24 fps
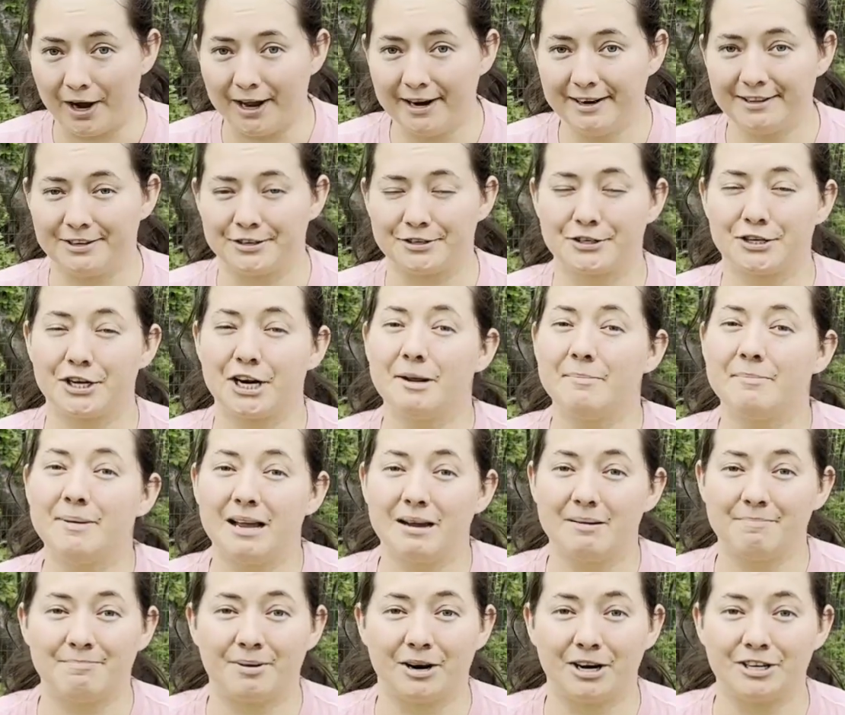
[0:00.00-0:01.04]
There's gonna be a
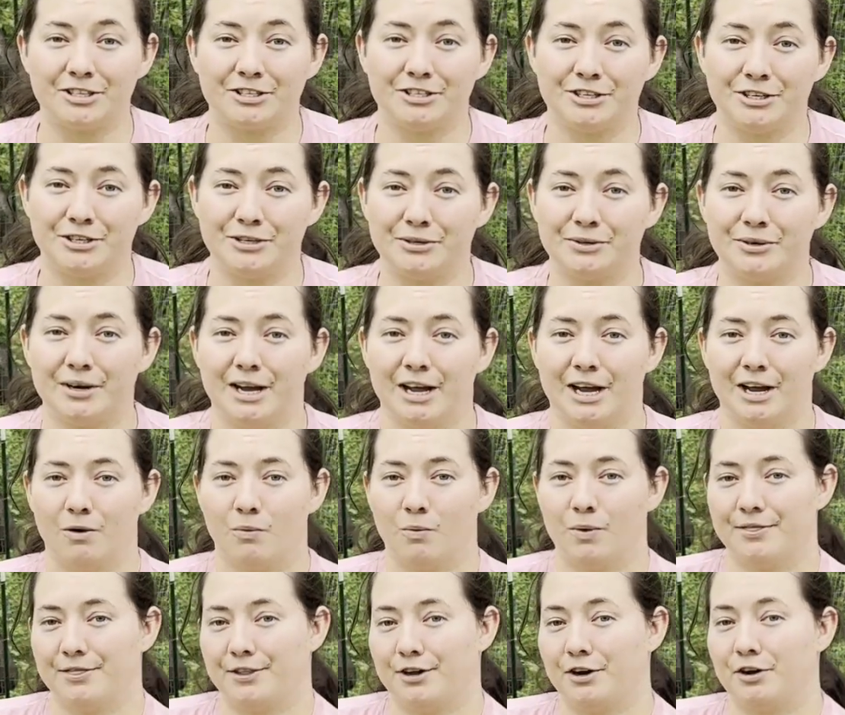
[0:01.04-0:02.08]
part 2 when
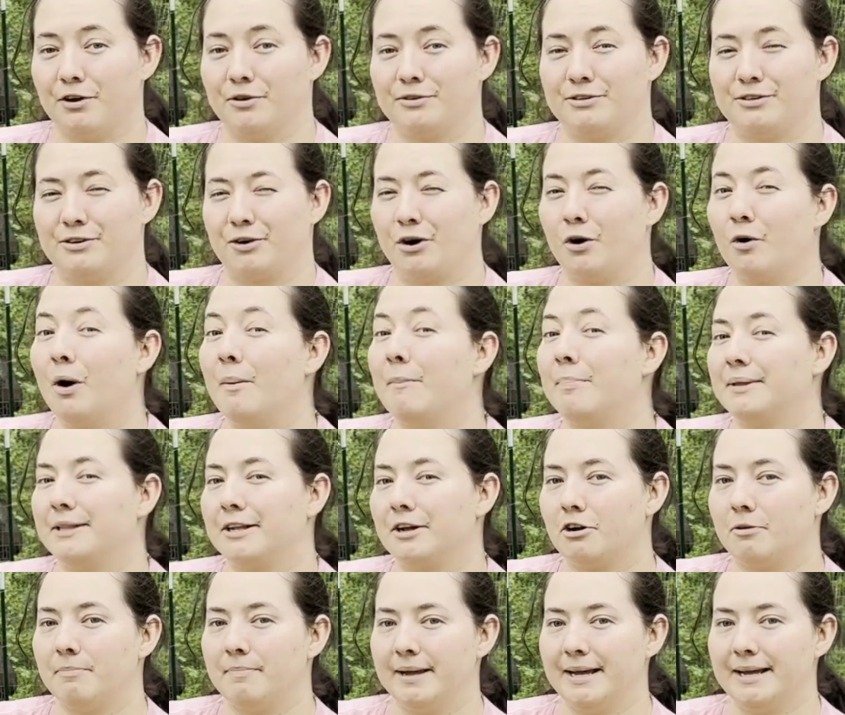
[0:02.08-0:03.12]
the goats grow up a little
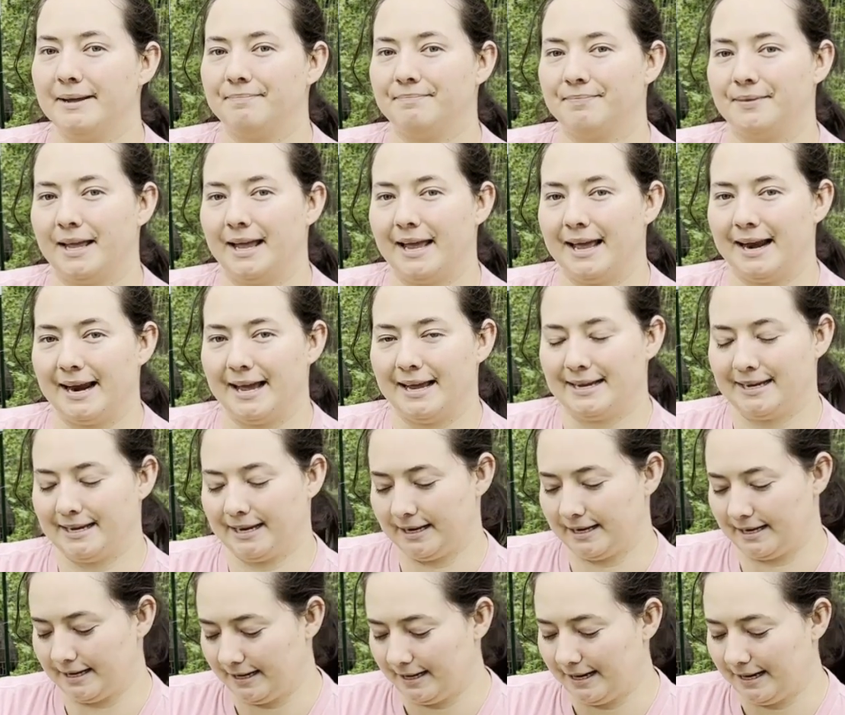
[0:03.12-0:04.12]
bit, and I could